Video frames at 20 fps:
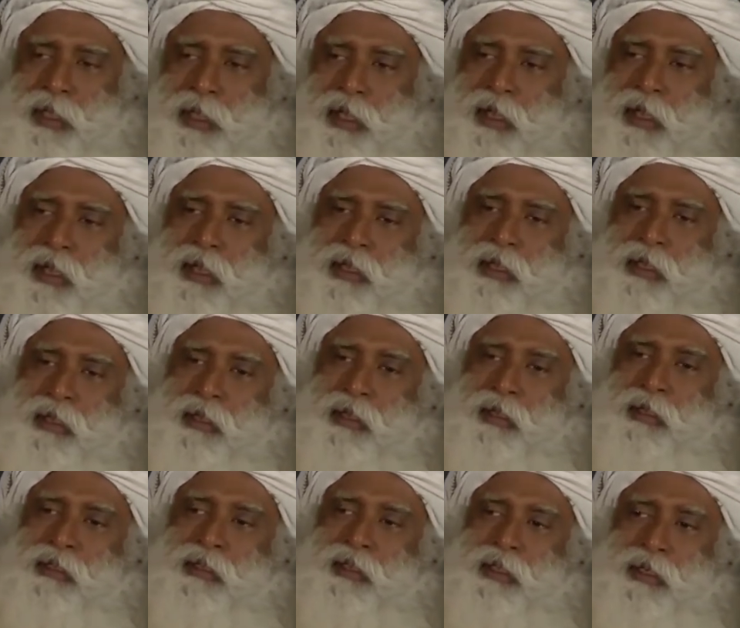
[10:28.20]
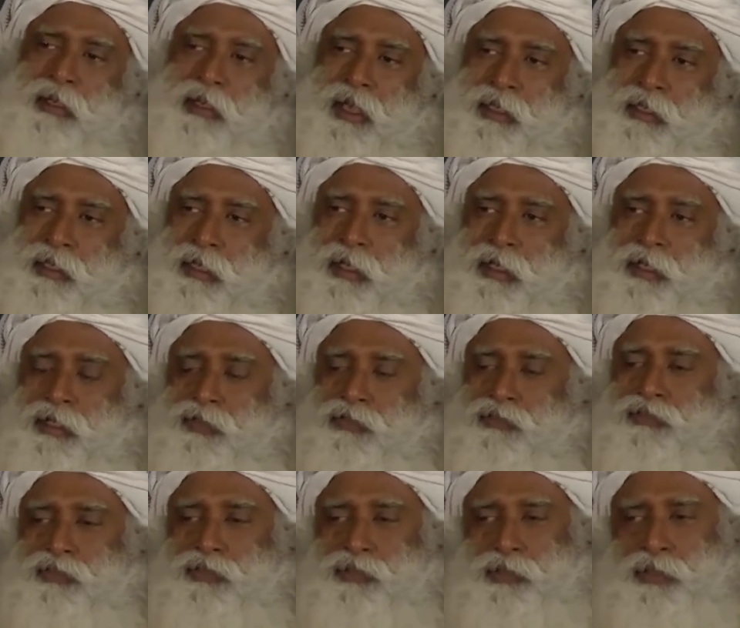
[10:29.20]
high, the right kind of
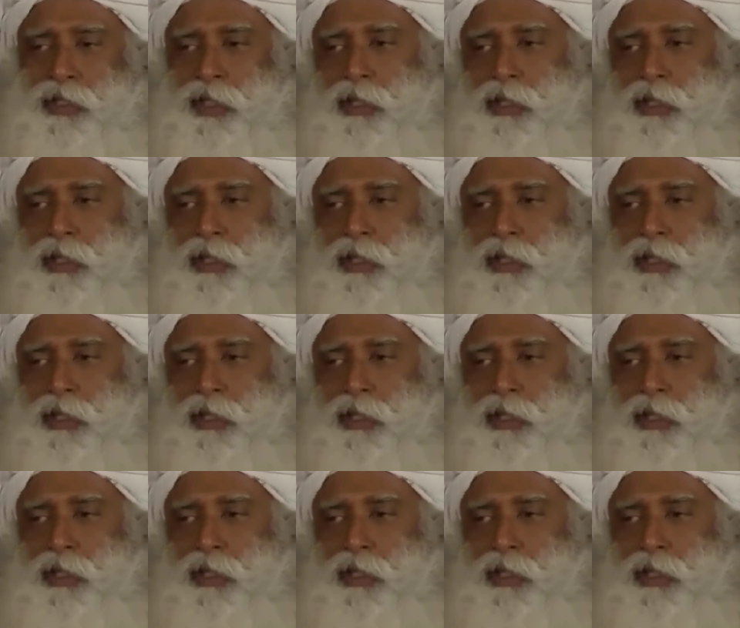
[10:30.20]
fruit